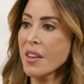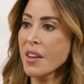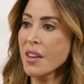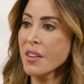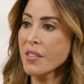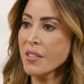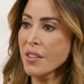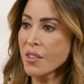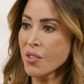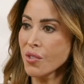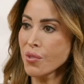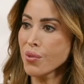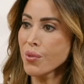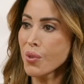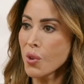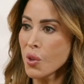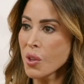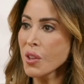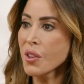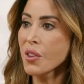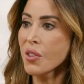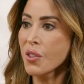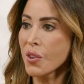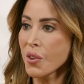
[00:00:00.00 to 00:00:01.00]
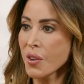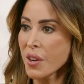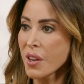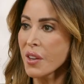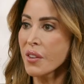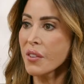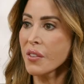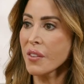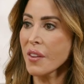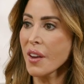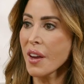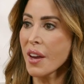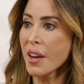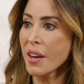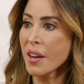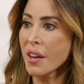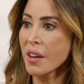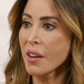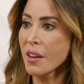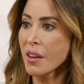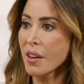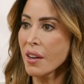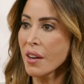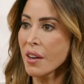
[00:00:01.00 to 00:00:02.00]
is it true that there is
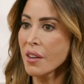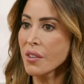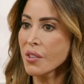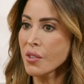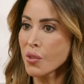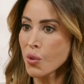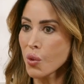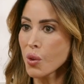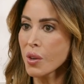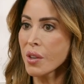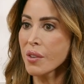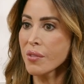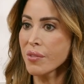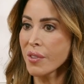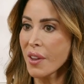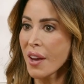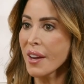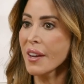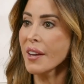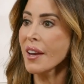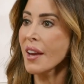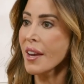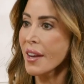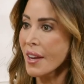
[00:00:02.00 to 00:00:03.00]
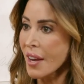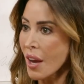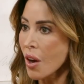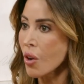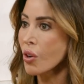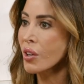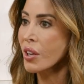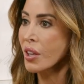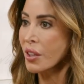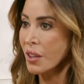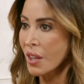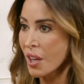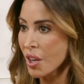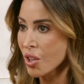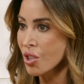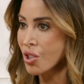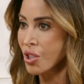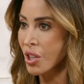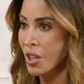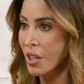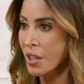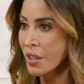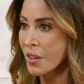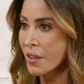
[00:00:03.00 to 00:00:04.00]
like sort of like a
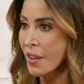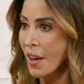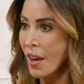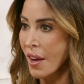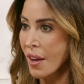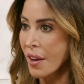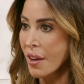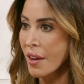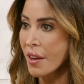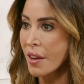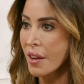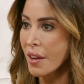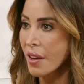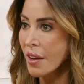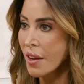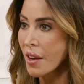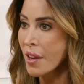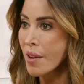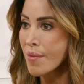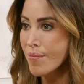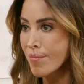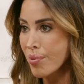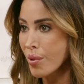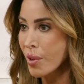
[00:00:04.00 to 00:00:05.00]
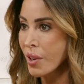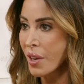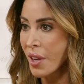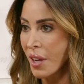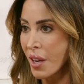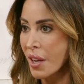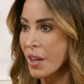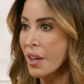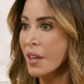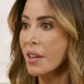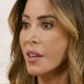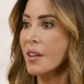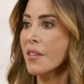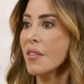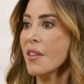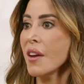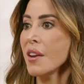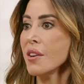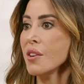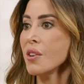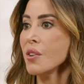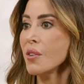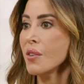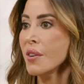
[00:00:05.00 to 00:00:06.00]
calculation that input in and
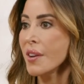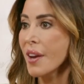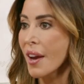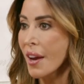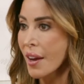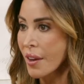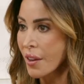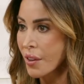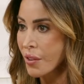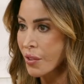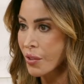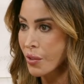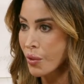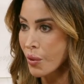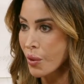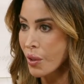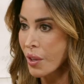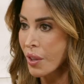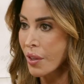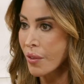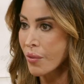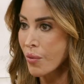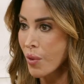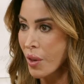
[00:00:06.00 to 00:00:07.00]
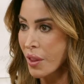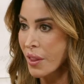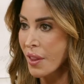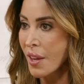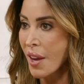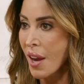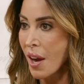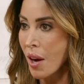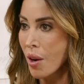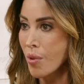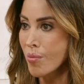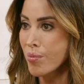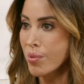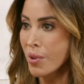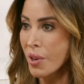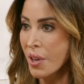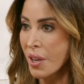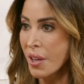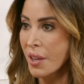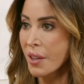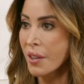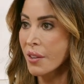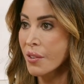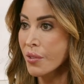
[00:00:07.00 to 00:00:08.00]
then you get sort of what the output
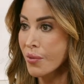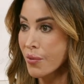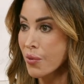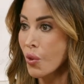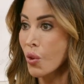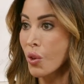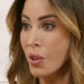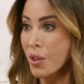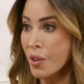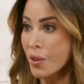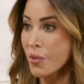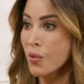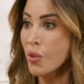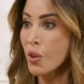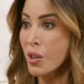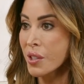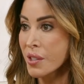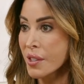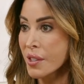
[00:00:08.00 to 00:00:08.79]
is for the divorce,